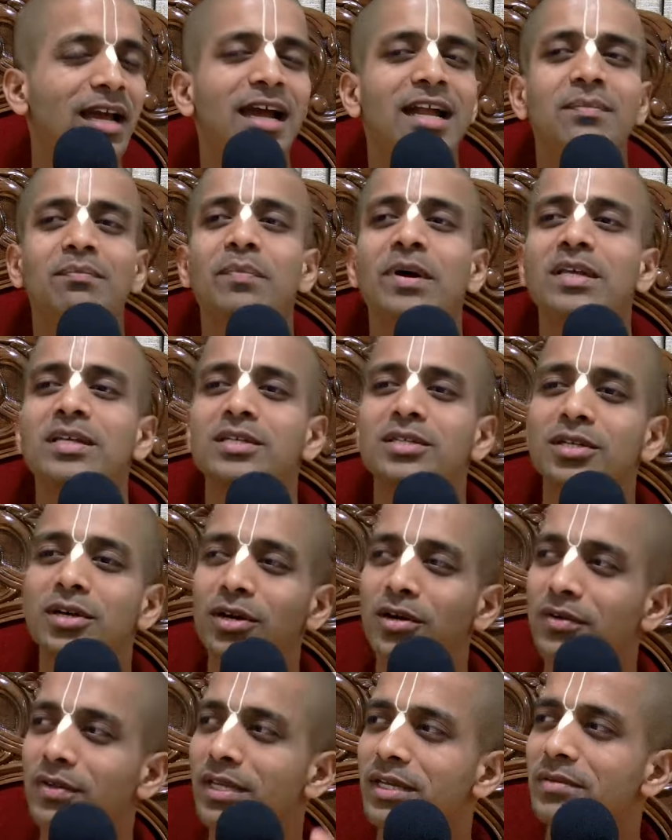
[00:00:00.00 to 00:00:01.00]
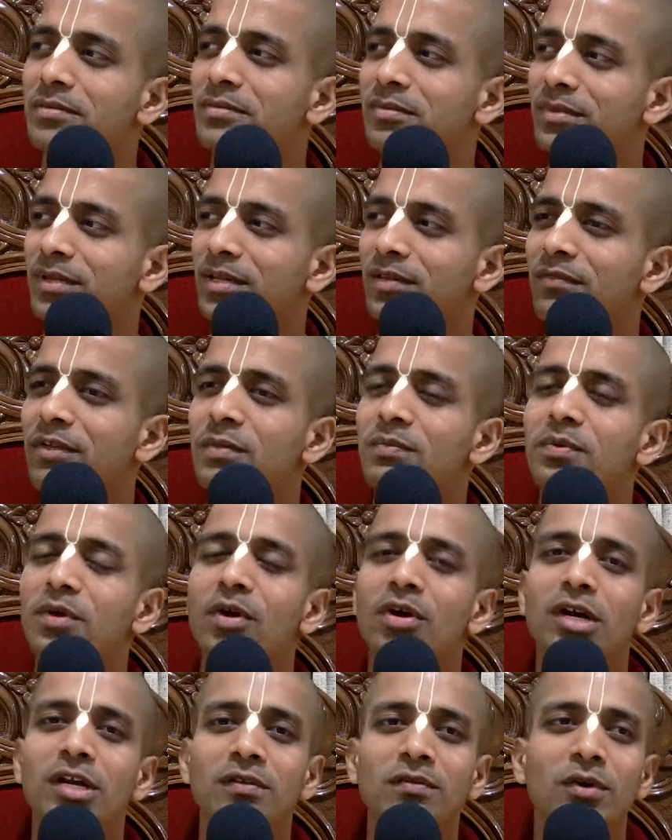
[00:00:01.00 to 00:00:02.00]
and bestow them with
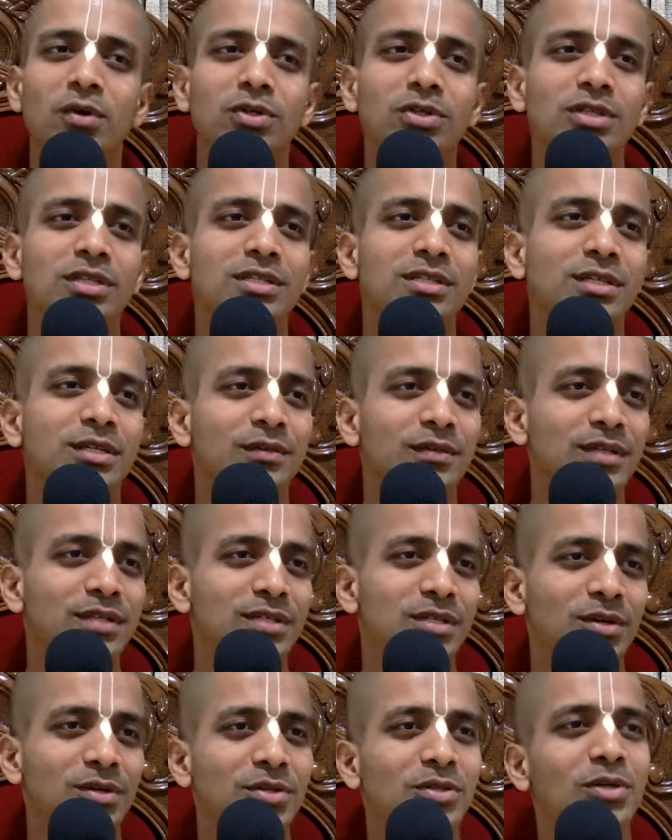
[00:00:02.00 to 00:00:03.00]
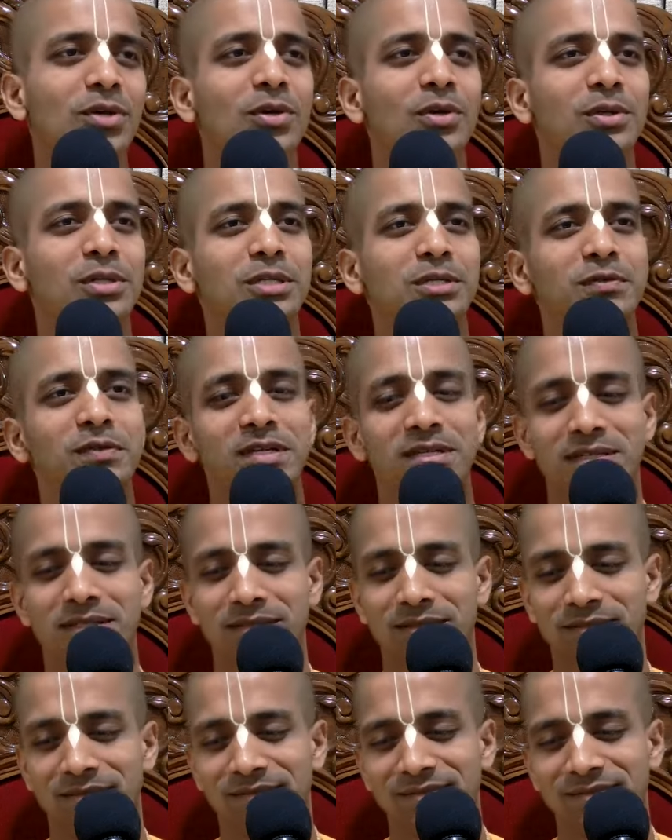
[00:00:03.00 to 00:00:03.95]
pure devotional service onto your lotus feet.